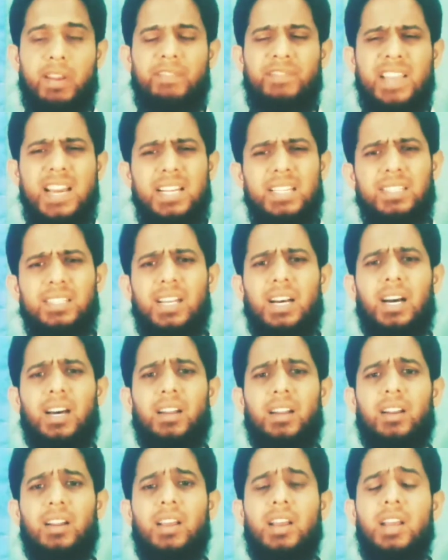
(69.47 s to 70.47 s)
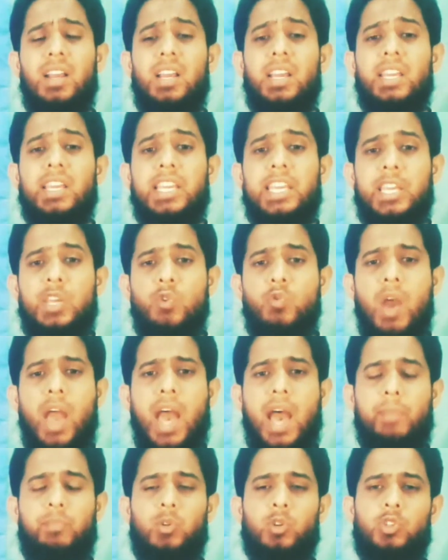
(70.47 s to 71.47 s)
If there is none, you
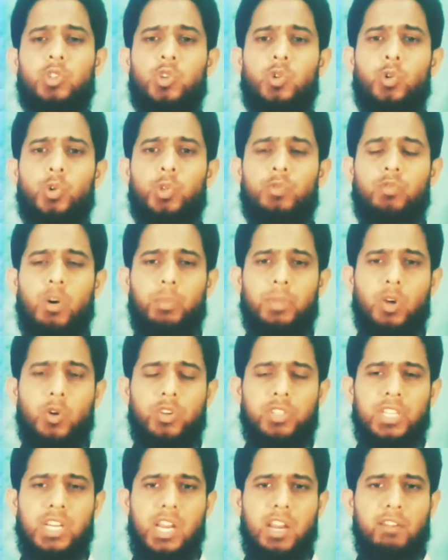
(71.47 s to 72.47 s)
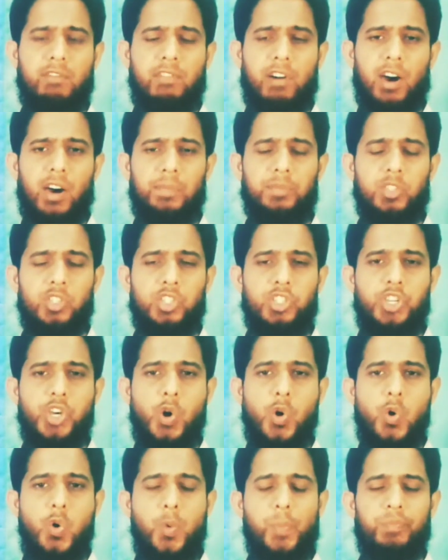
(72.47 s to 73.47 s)
have to choose from the auxiliary verbs
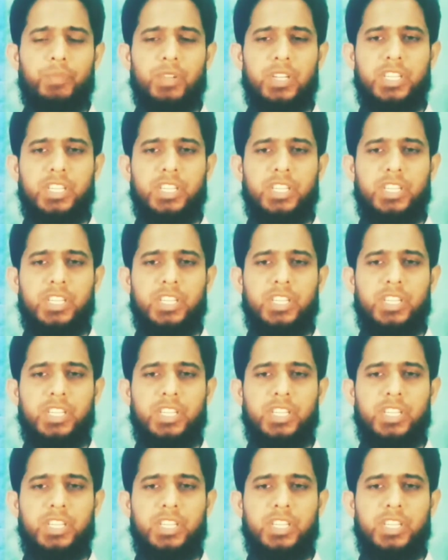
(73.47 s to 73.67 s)
do,